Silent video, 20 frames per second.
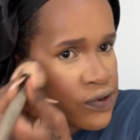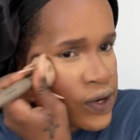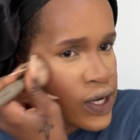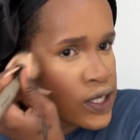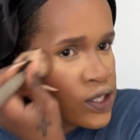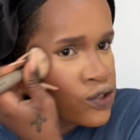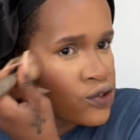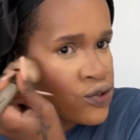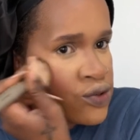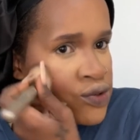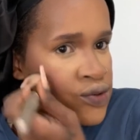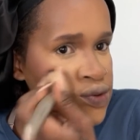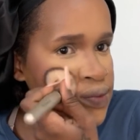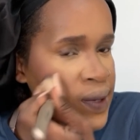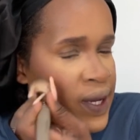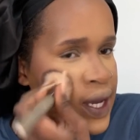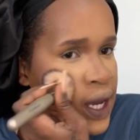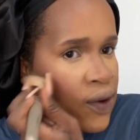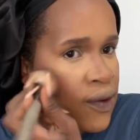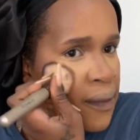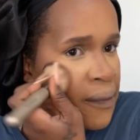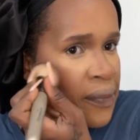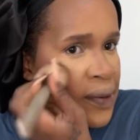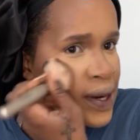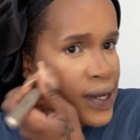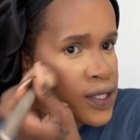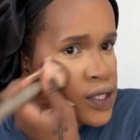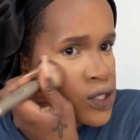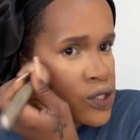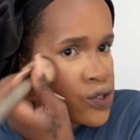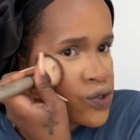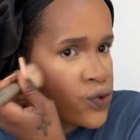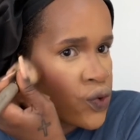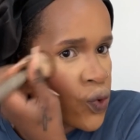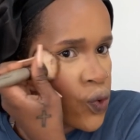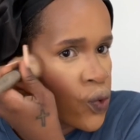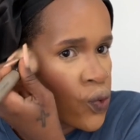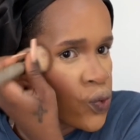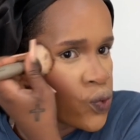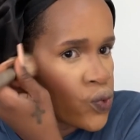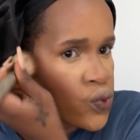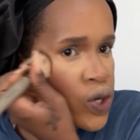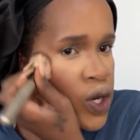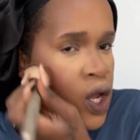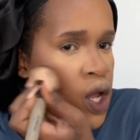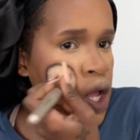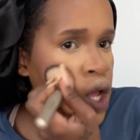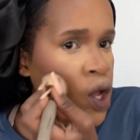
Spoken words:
right? To make our brands known.